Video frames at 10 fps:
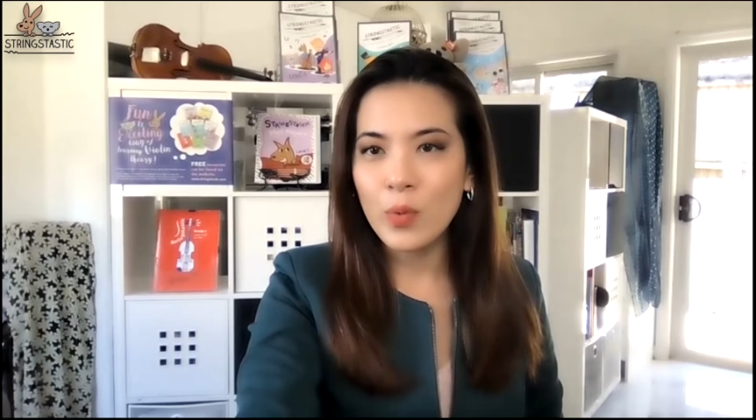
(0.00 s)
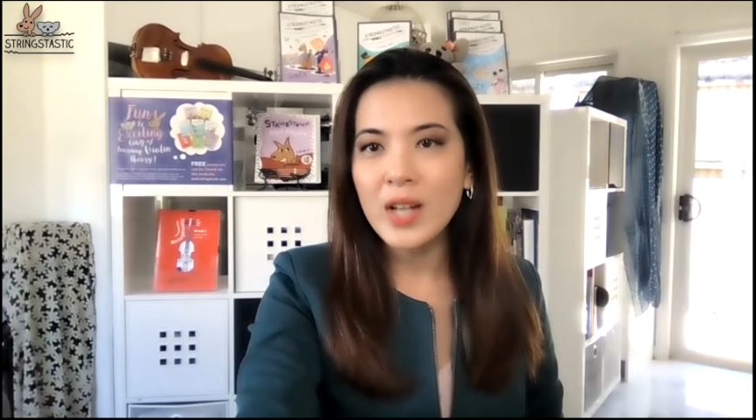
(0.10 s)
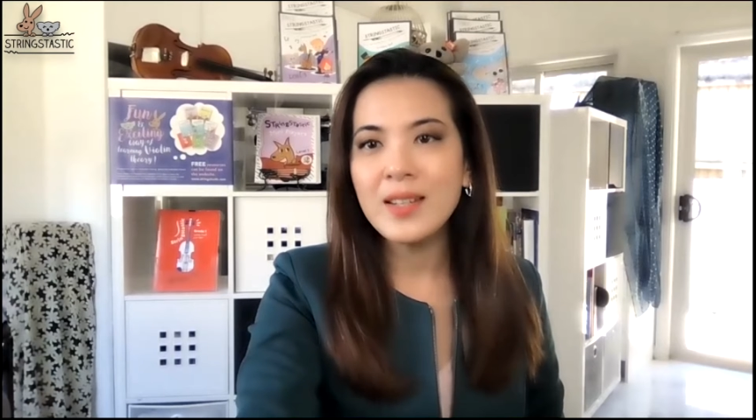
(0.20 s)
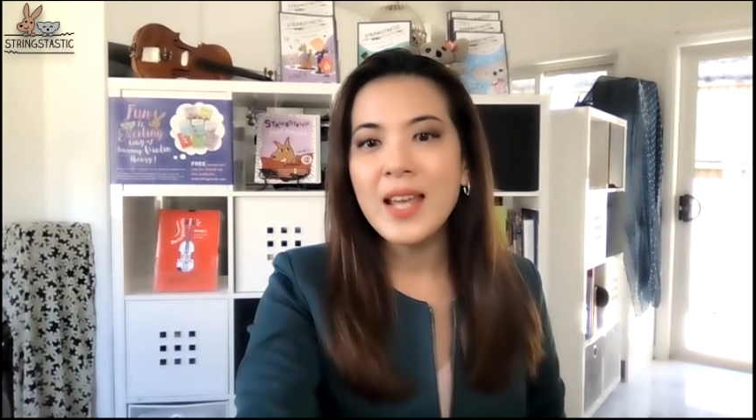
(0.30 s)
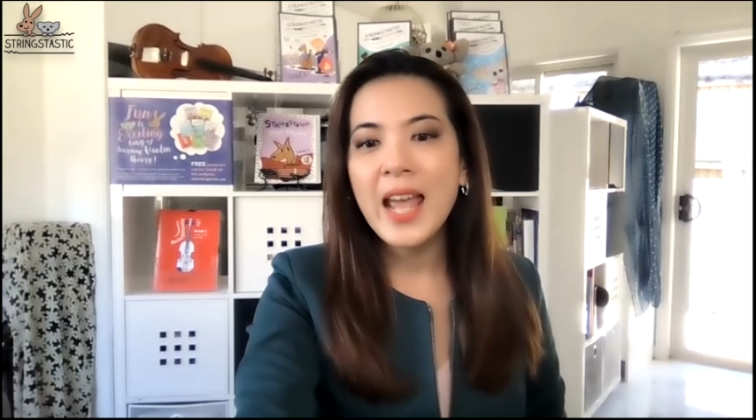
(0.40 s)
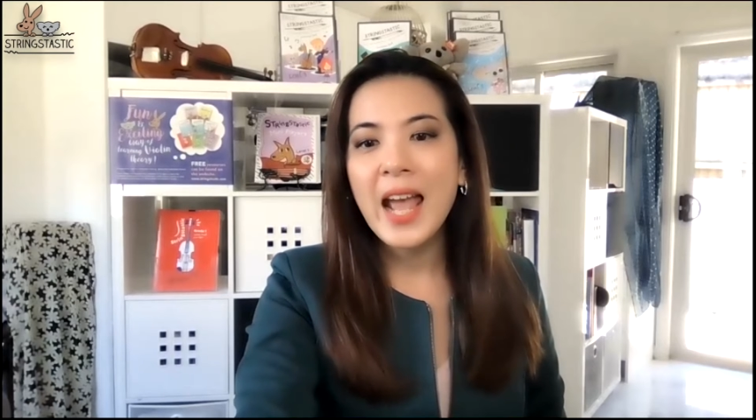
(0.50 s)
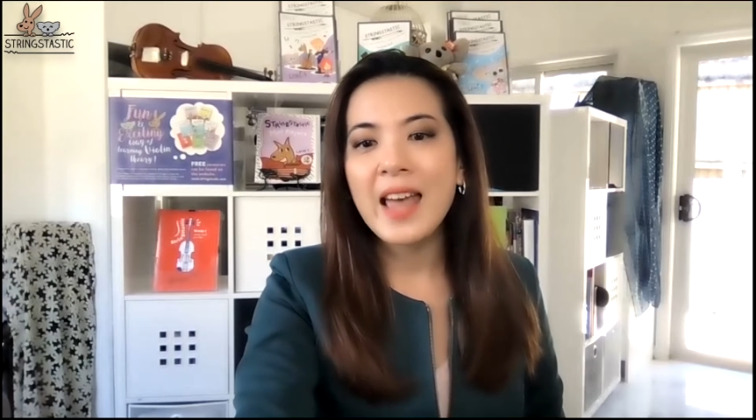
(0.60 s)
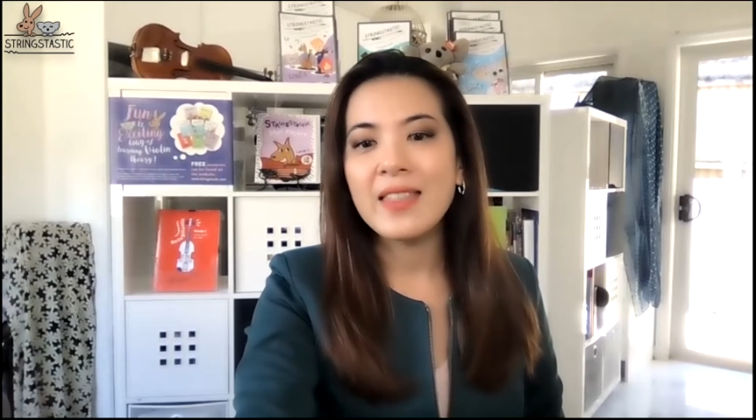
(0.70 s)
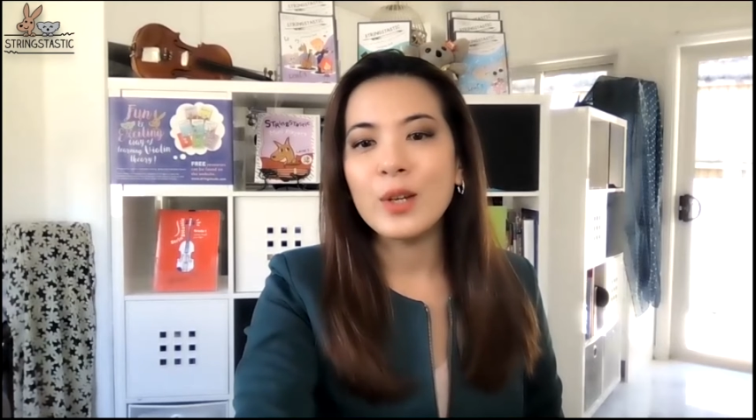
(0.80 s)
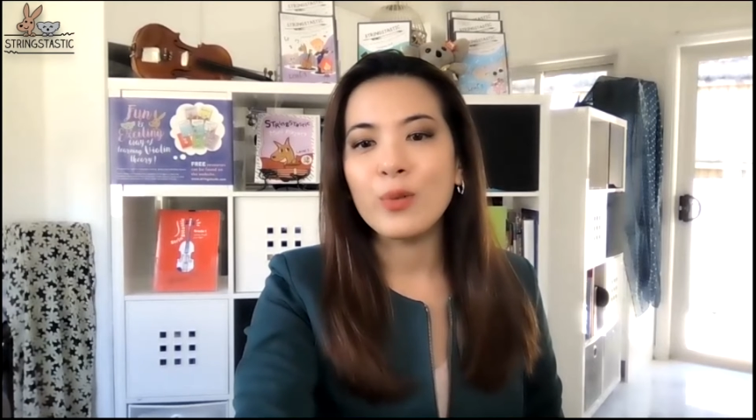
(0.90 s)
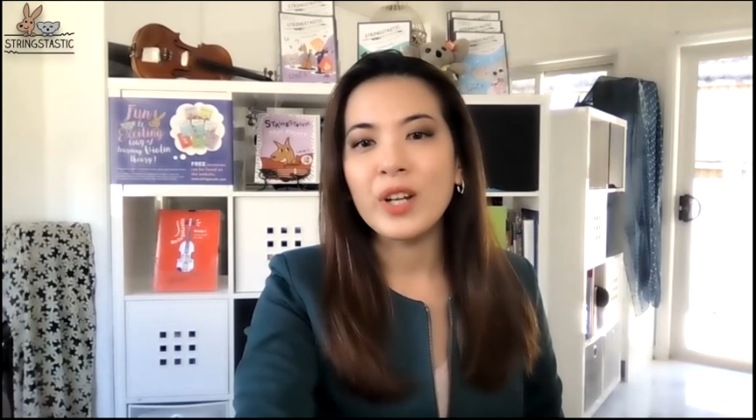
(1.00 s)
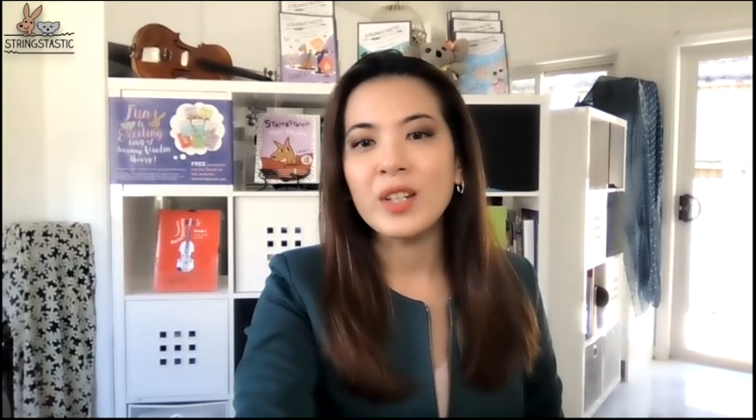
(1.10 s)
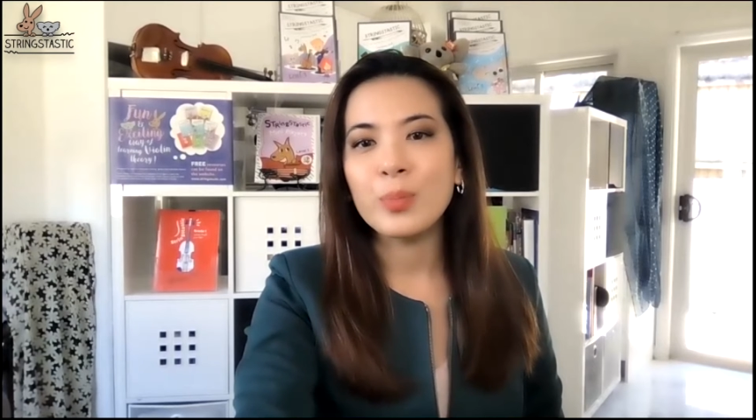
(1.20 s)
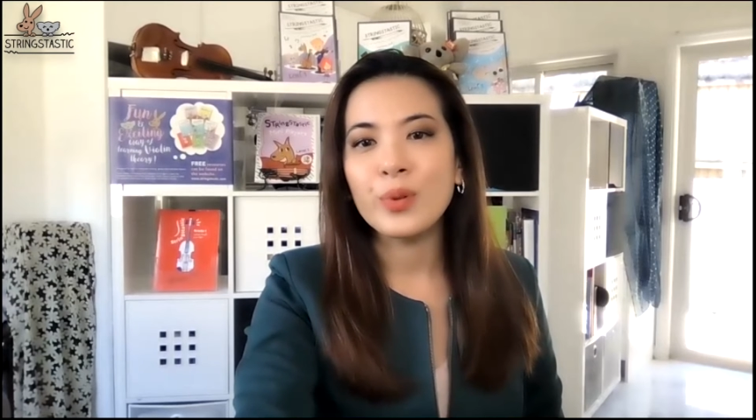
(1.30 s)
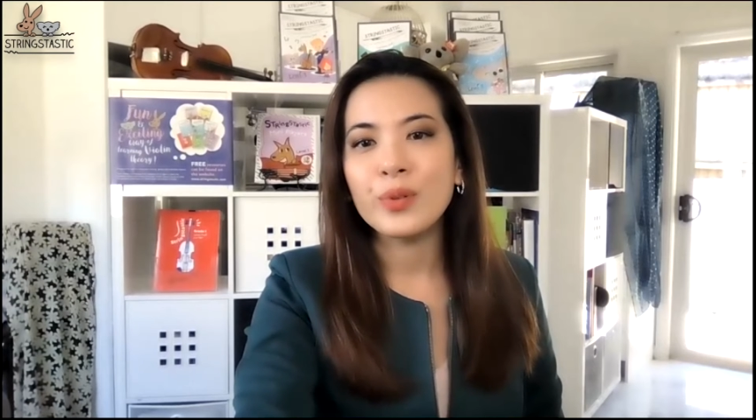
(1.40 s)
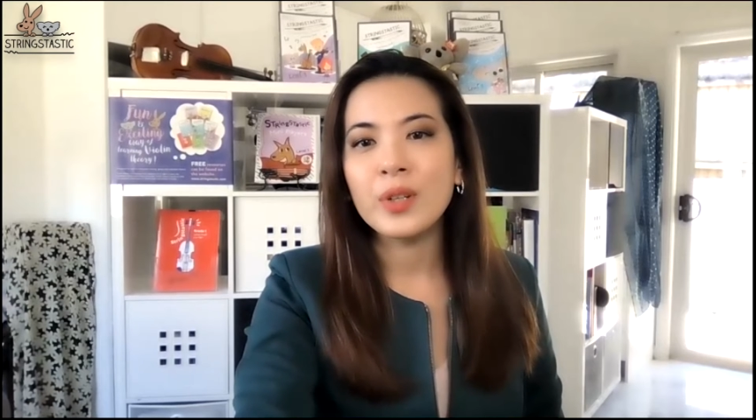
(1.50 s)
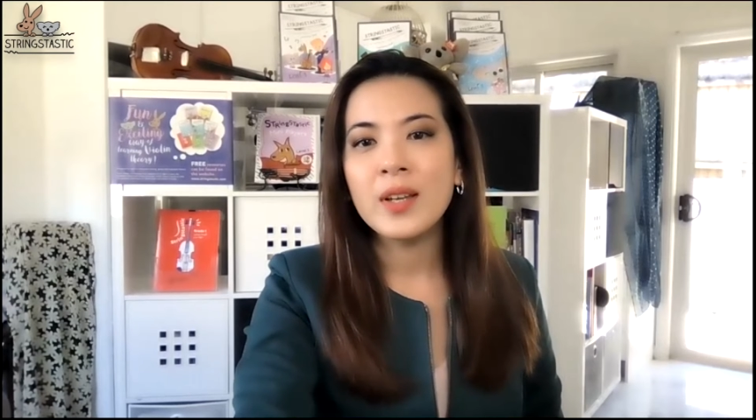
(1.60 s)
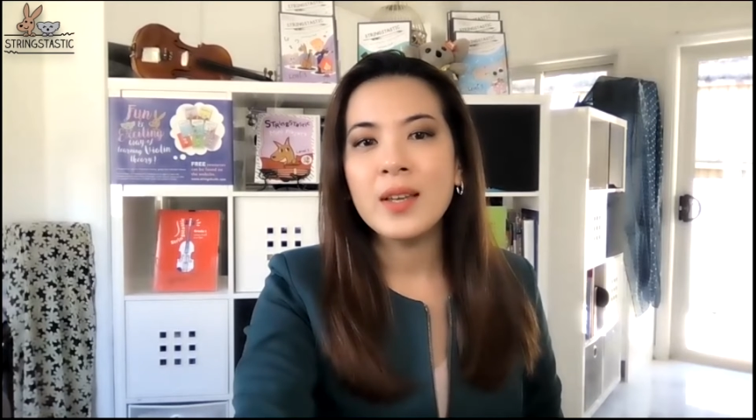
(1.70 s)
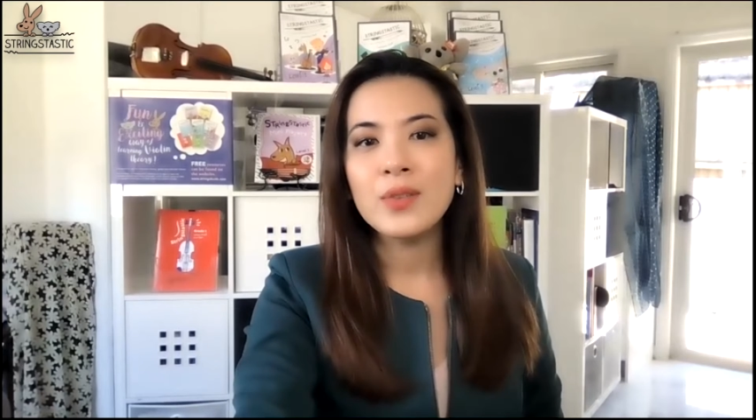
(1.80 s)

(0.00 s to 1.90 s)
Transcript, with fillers: one and the greater book.